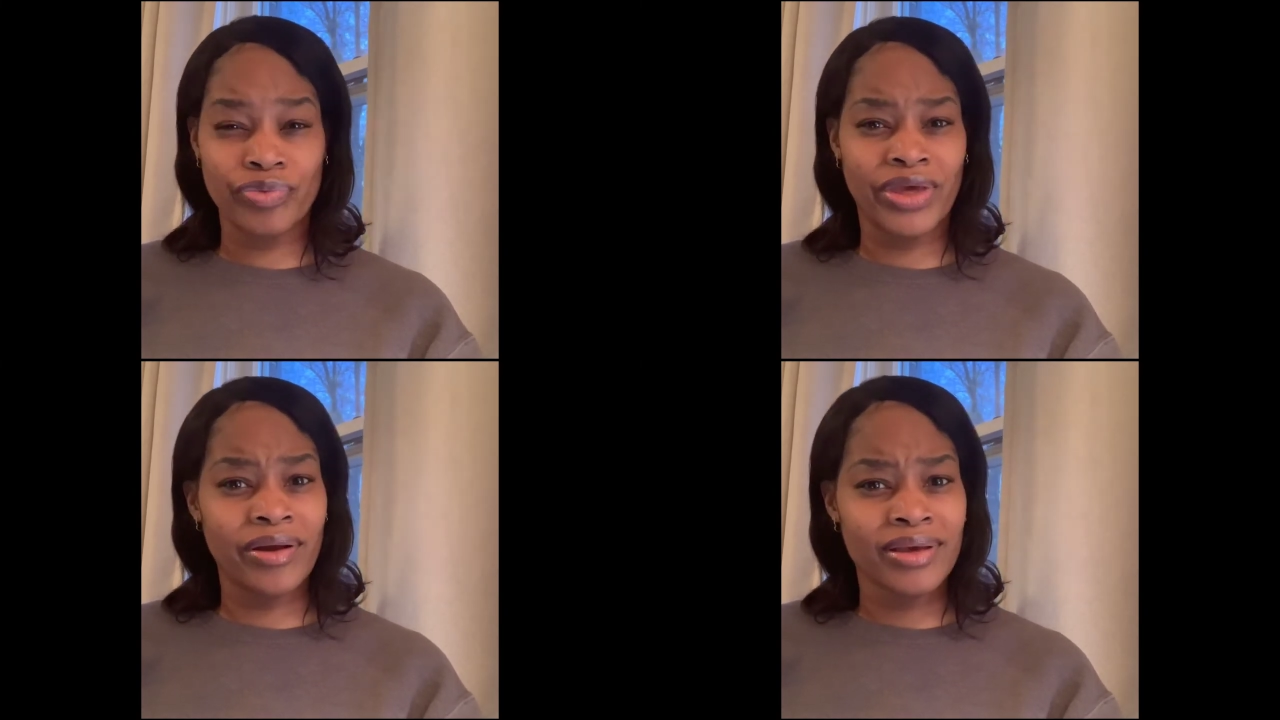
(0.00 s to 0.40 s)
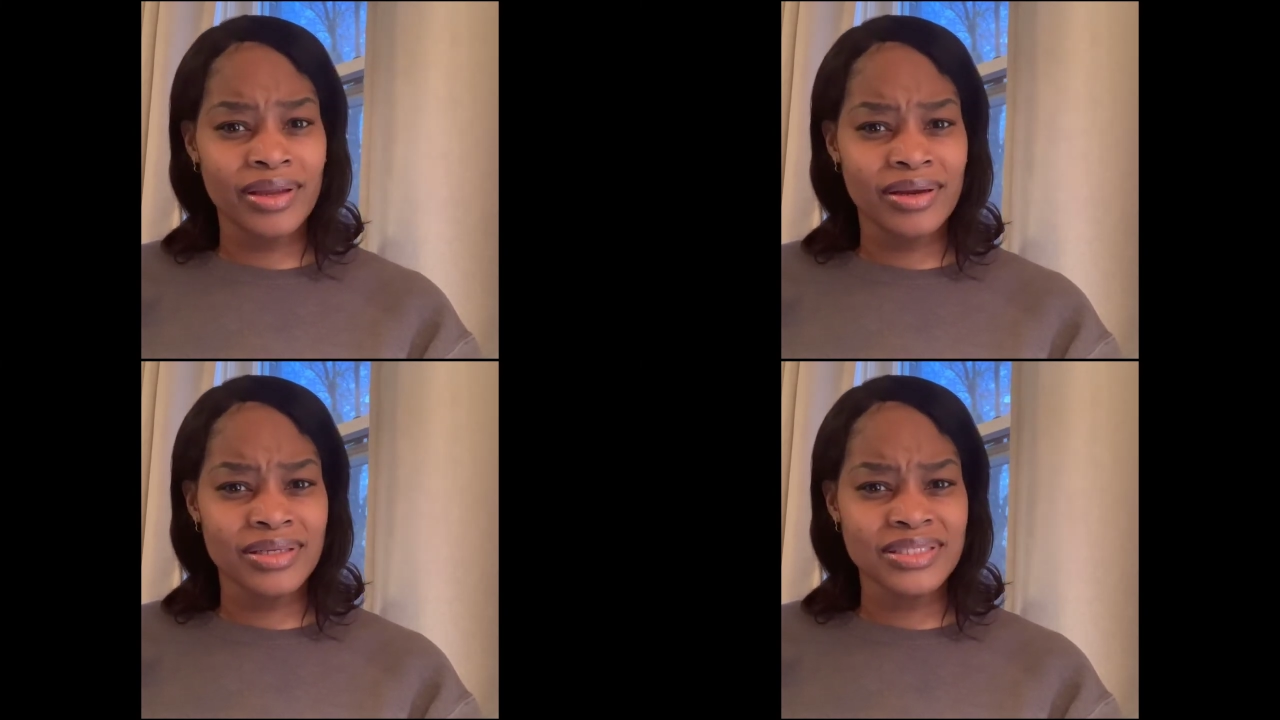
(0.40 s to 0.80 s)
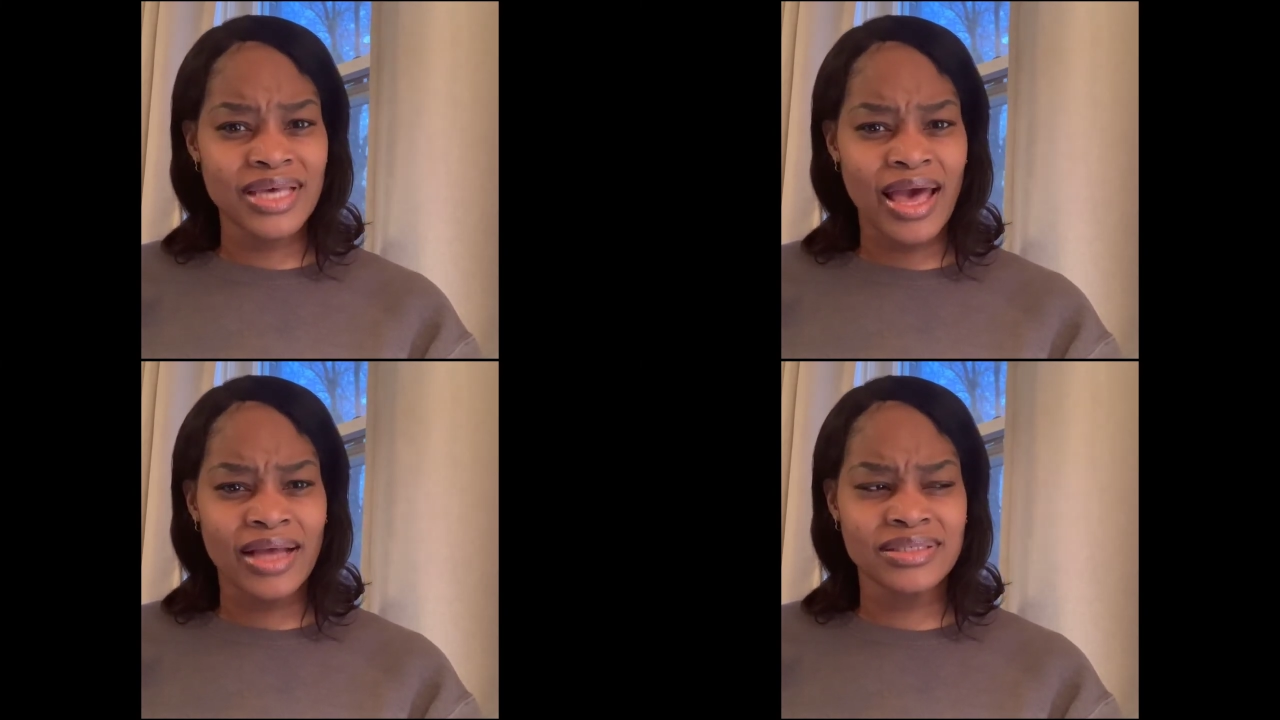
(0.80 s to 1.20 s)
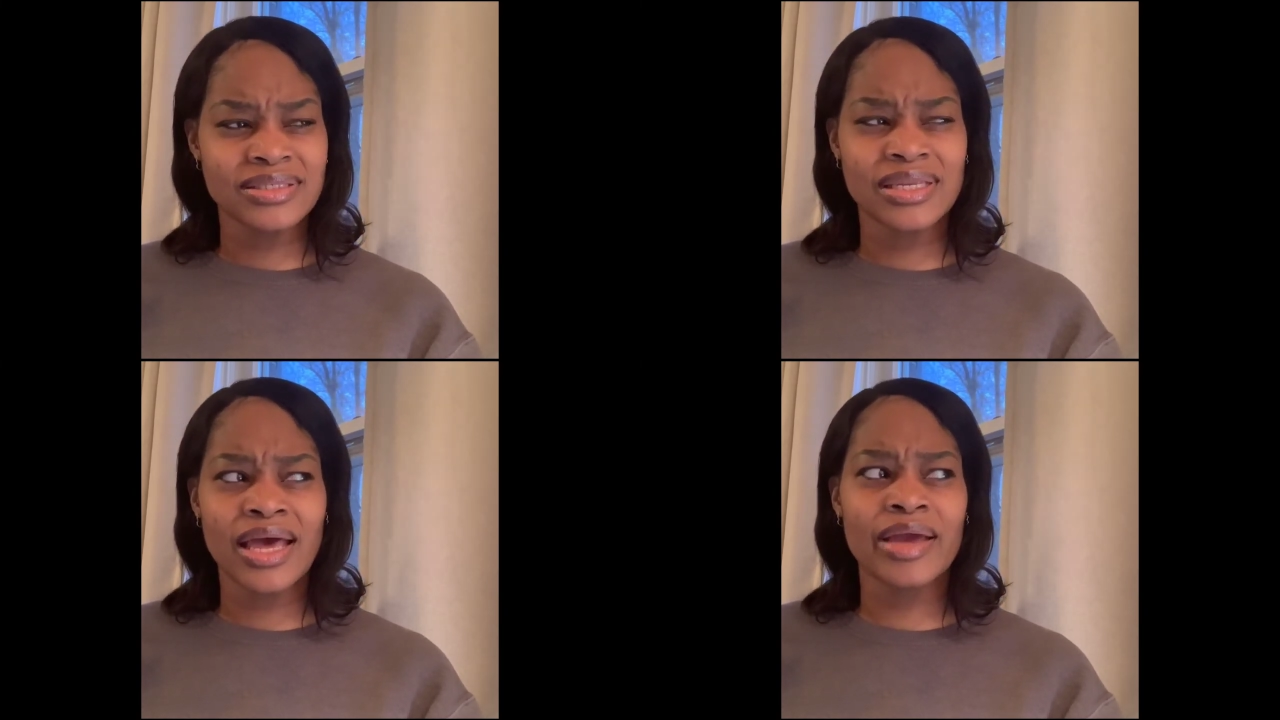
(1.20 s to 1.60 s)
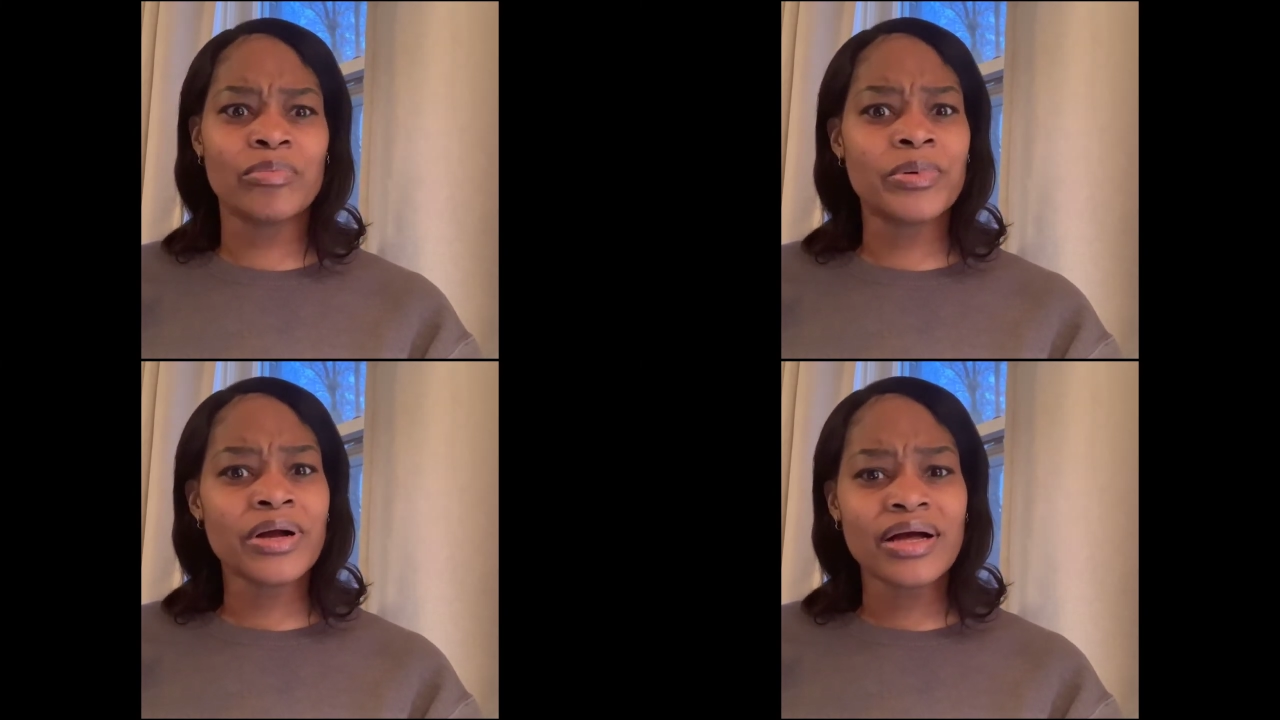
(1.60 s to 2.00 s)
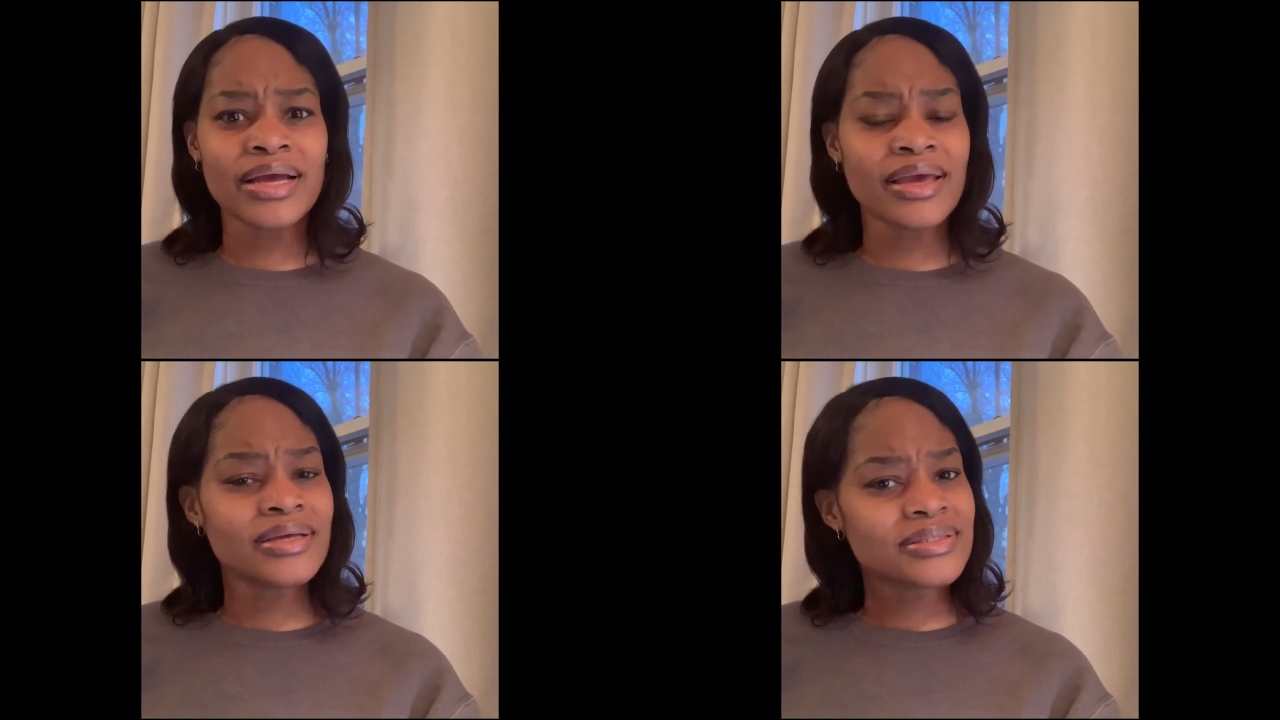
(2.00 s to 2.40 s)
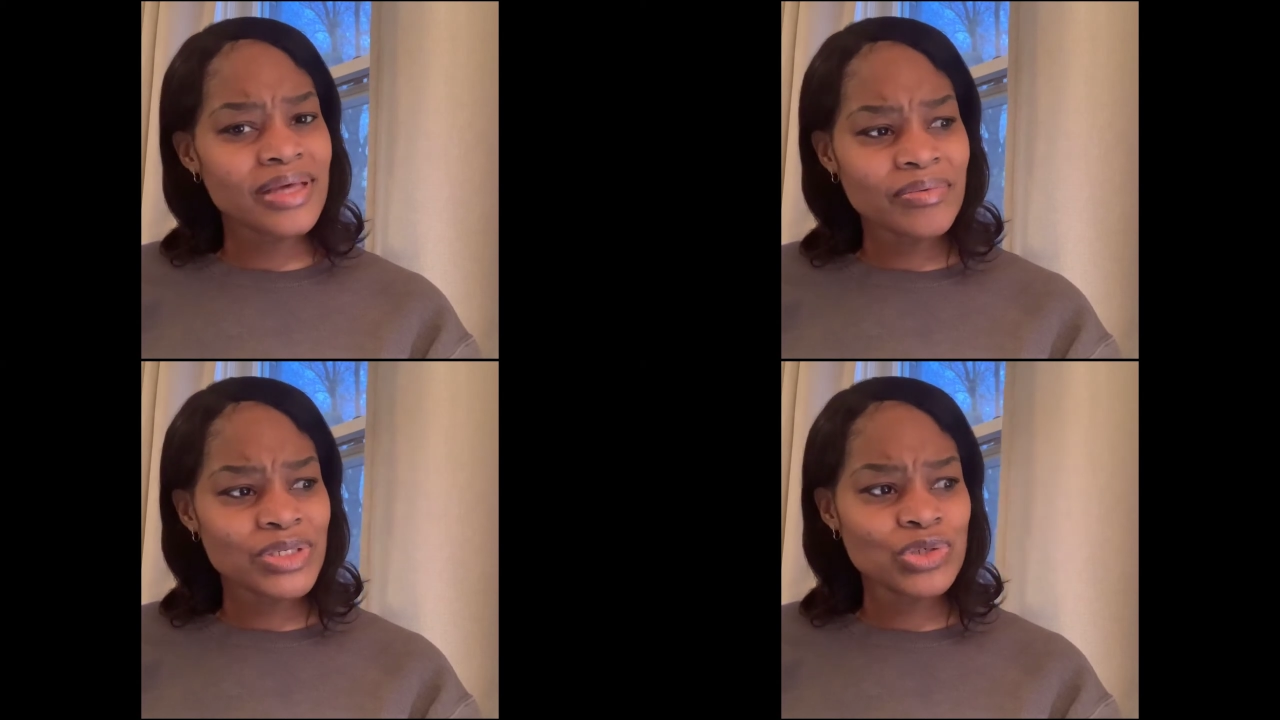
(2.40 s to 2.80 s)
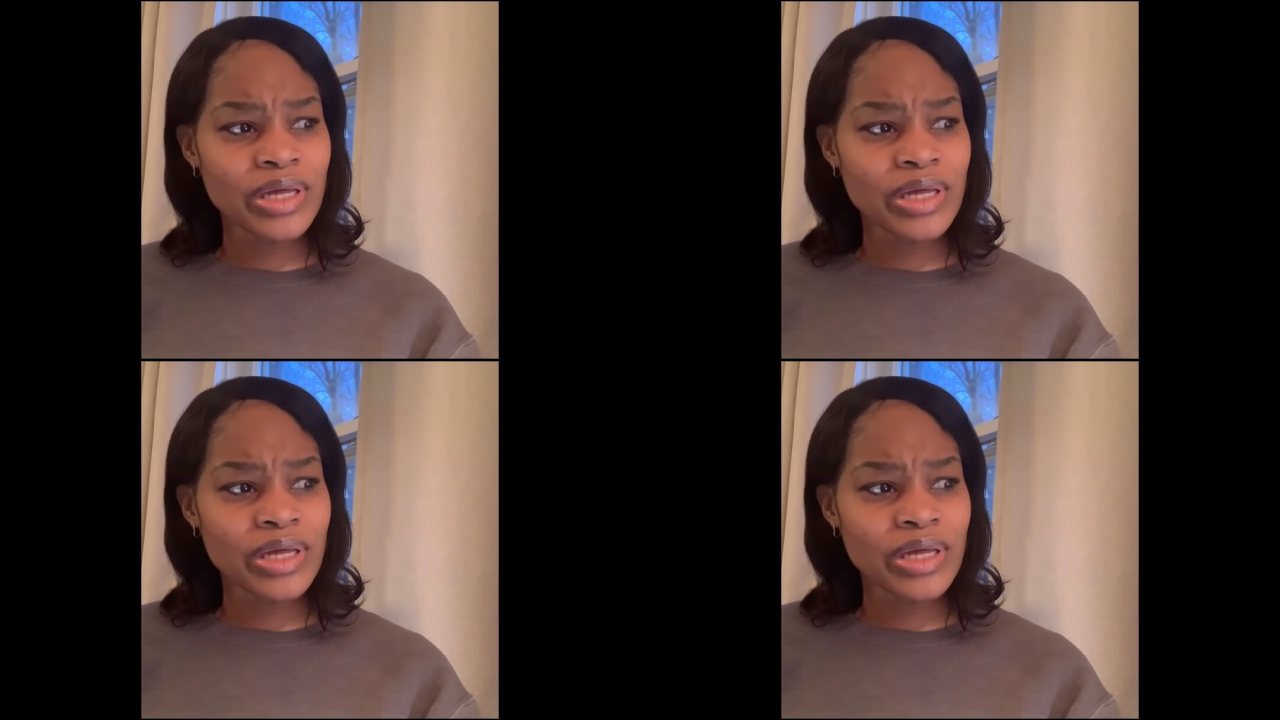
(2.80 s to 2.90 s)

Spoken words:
they're getting attached, like, bruh, I can't stay with you,